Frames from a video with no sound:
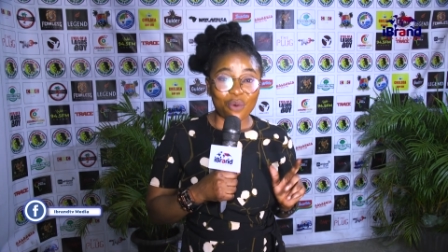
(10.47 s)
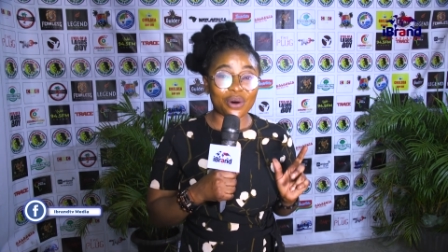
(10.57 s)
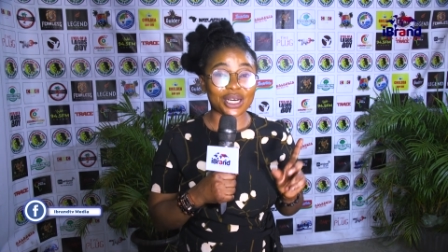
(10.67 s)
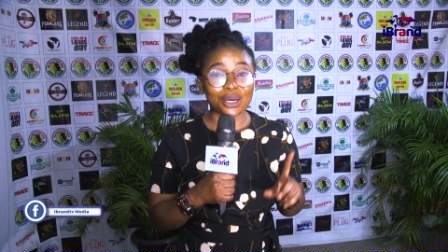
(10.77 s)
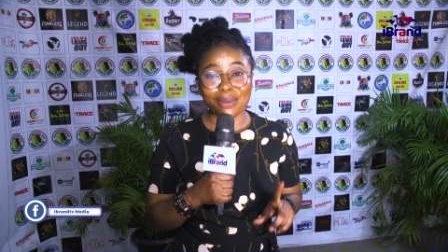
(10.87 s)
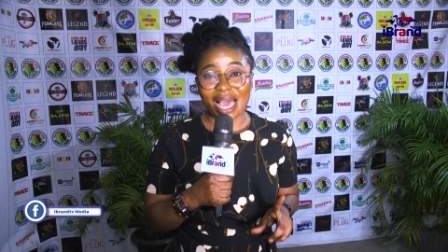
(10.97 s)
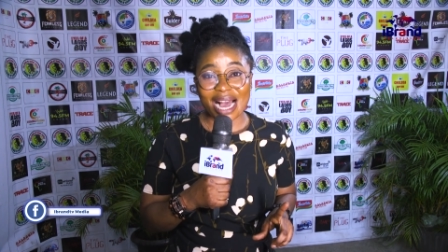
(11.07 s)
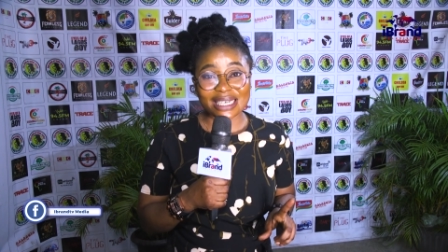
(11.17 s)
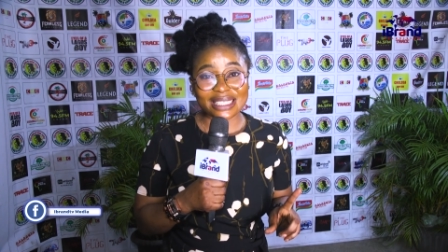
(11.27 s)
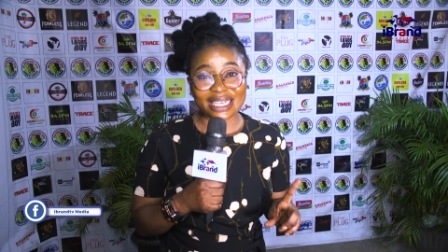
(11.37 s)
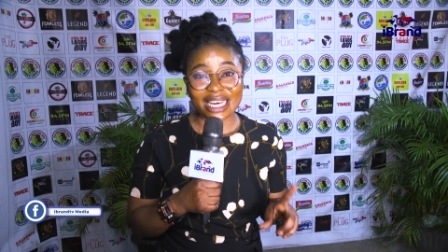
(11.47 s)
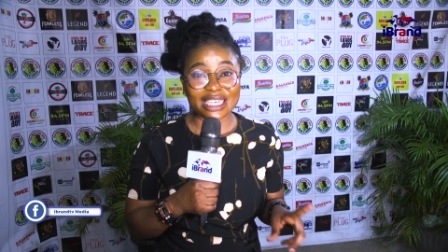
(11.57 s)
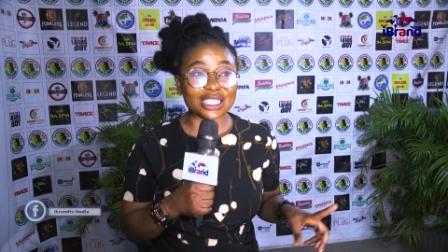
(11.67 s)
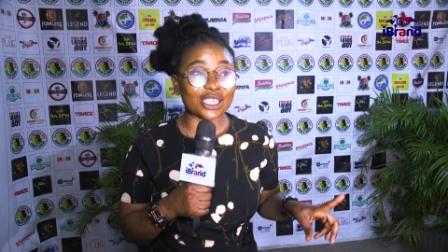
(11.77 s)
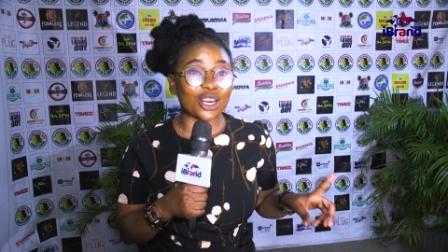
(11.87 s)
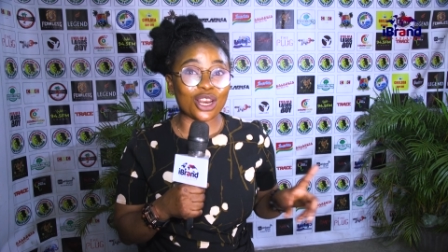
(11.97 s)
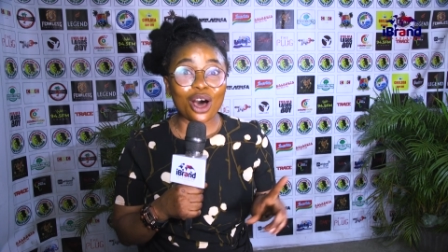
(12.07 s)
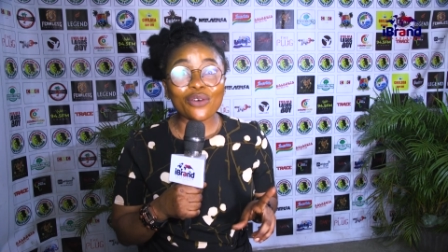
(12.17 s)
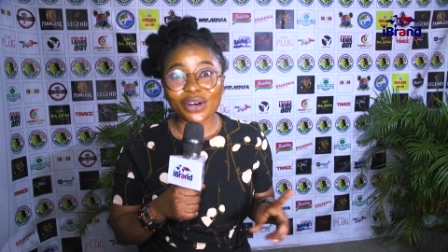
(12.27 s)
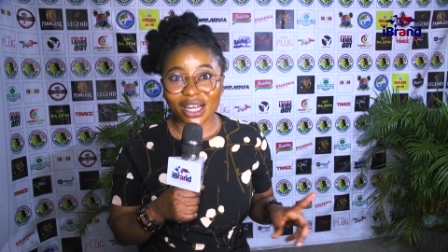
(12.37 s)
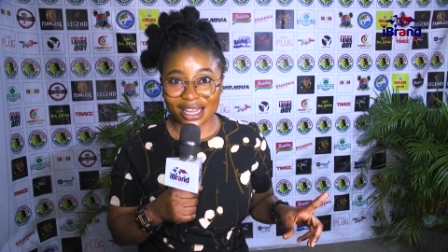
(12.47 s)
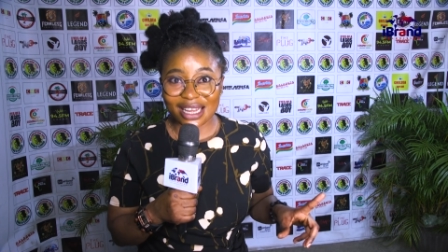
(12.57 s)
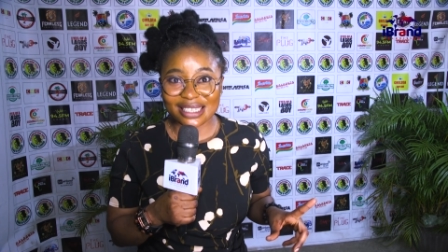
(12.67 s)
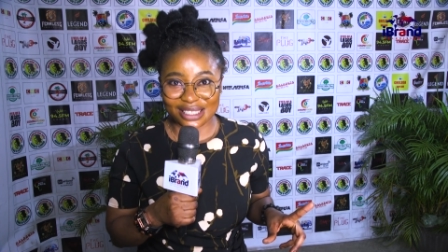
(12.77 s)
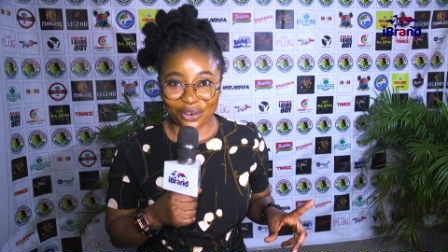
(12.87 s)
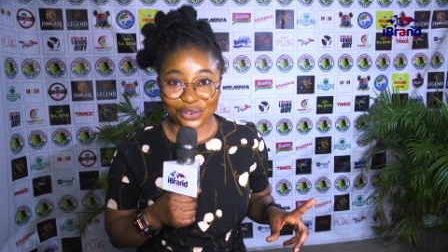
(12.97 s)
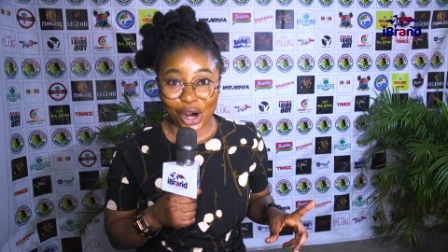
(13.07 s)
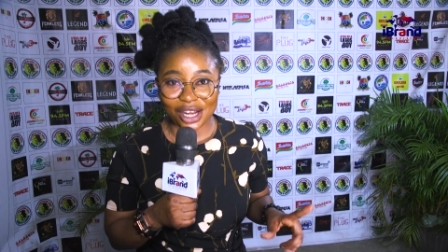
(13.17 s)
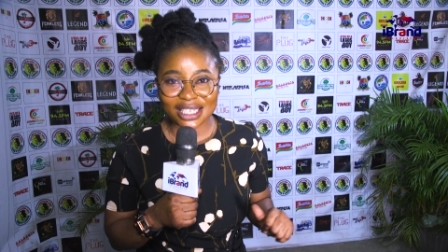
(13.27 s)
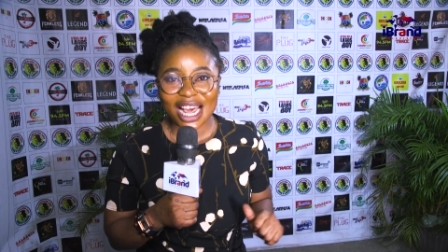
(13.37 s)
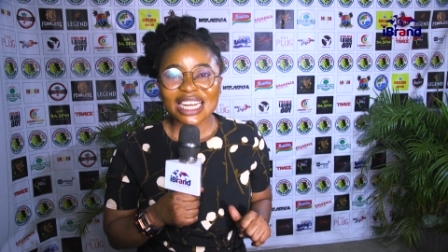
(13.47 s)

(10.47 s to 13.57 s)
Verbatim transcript: We're going to be asking his lovers, of course,